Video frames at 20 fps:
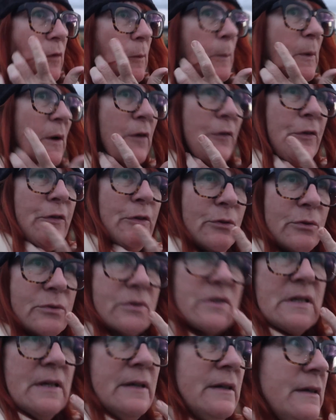
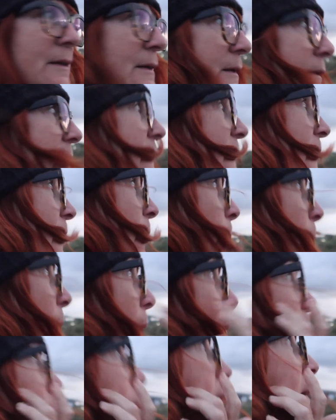Apostles,
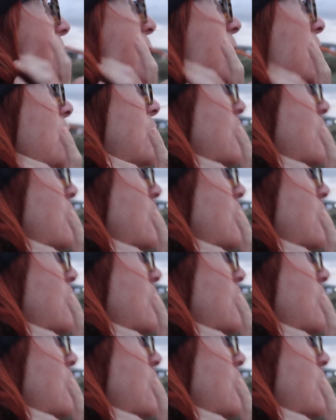probably not